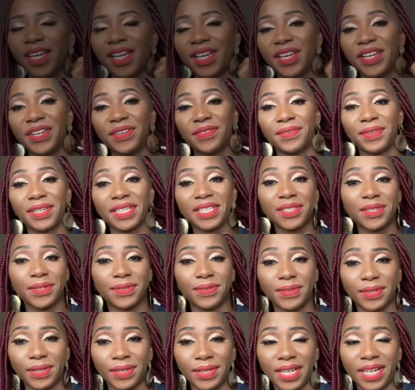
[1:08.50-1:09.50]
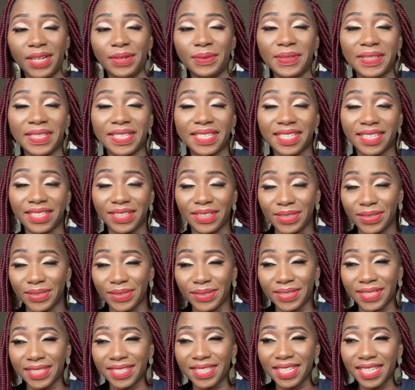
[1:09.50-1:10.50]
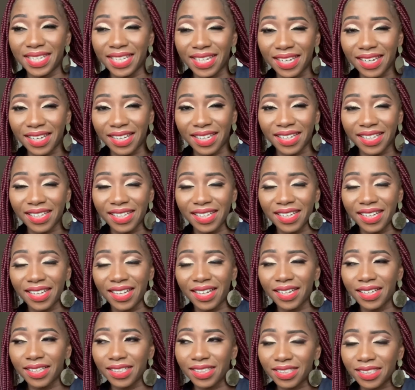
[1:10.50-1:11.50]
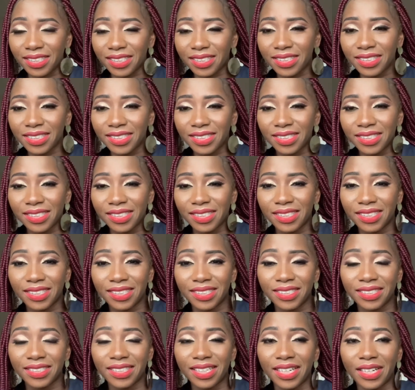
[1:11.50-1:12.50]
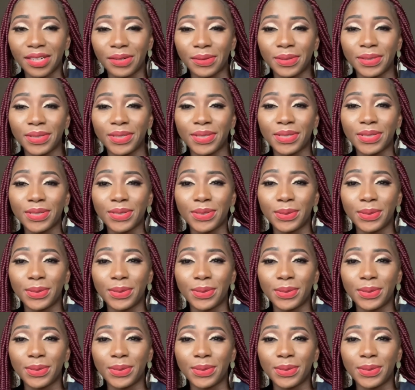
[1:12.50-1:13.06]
First of all, I will tell you, hi. I was just